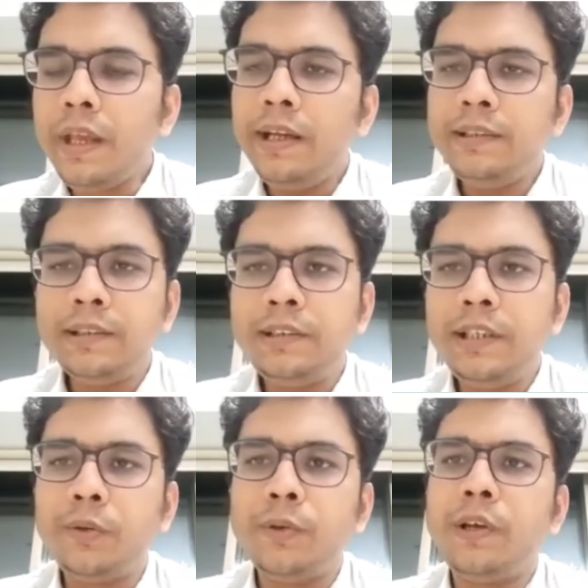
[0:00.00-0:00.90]
and just
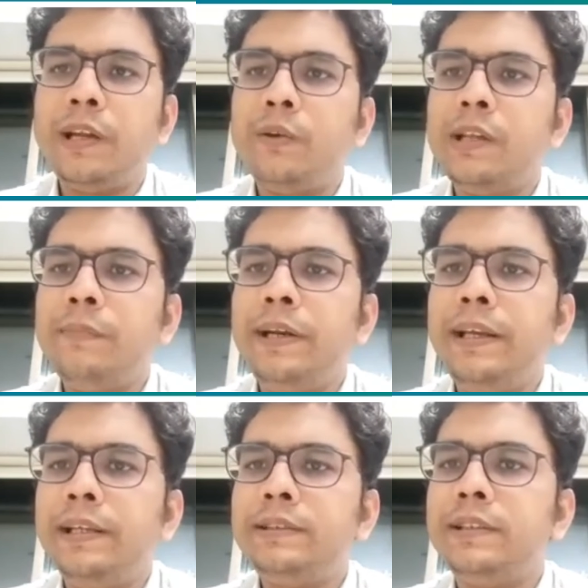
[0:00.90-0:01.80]
stick to your regular
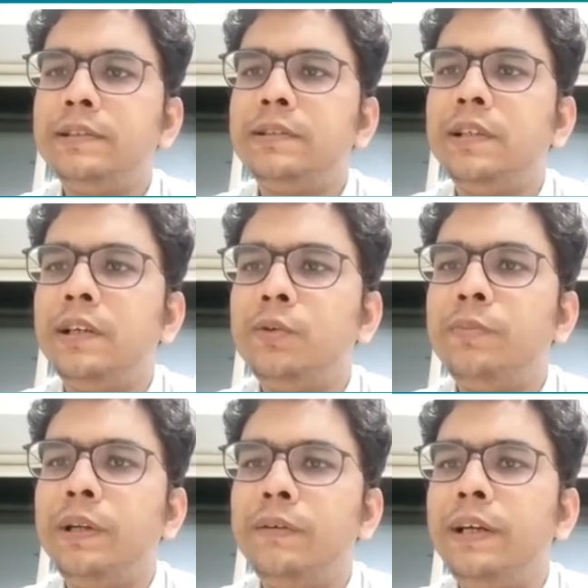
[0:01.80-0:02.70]
medications to
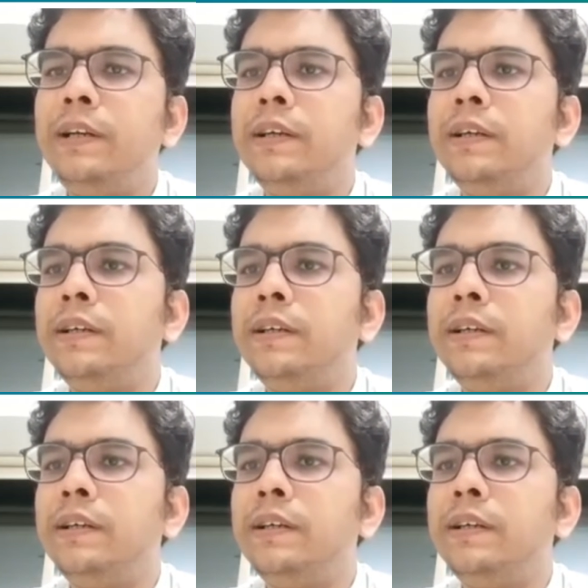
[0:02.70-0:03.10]
prevent